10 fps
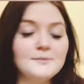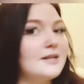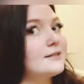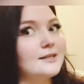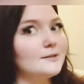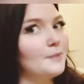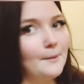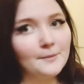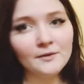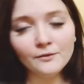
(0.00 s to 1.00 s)
because they'd
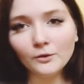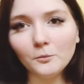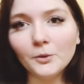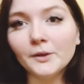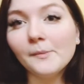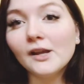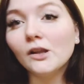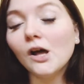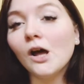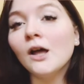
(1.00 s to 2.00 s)
pump me full of more
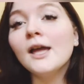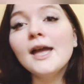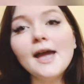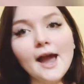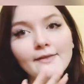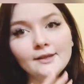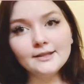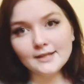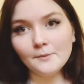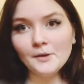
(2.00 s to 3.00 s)
labetalol, and they'd
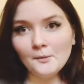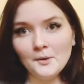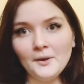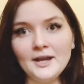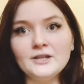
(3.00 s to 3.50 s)
send me on my way.